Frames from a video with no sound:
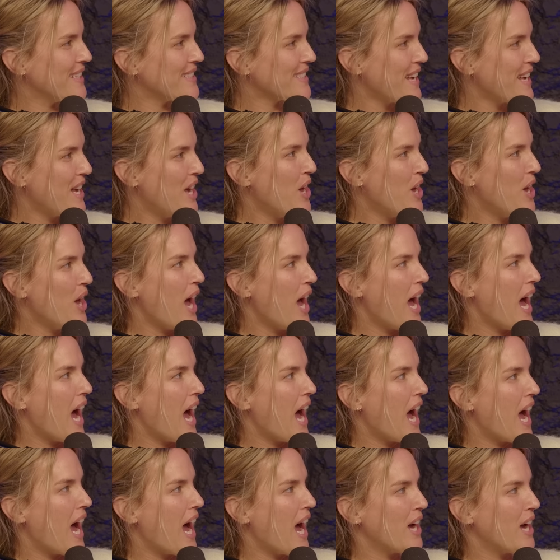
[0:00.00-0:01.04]
know that you were a
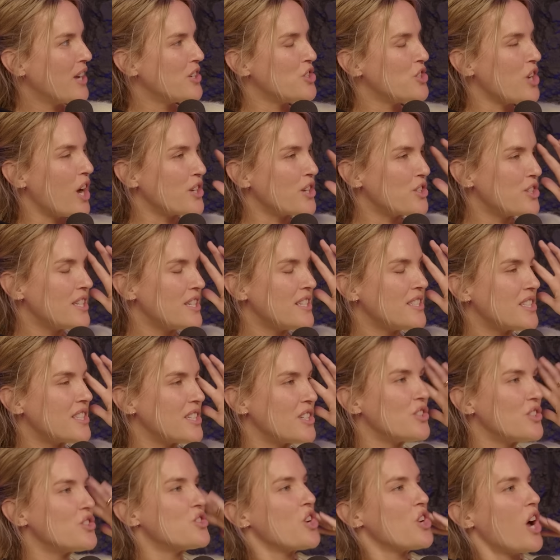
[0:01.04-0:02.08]
super fan. Josh's
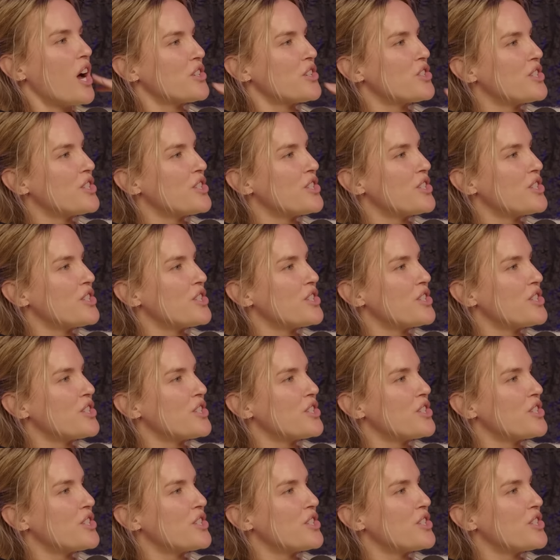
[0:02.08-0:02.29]
biggest. Really?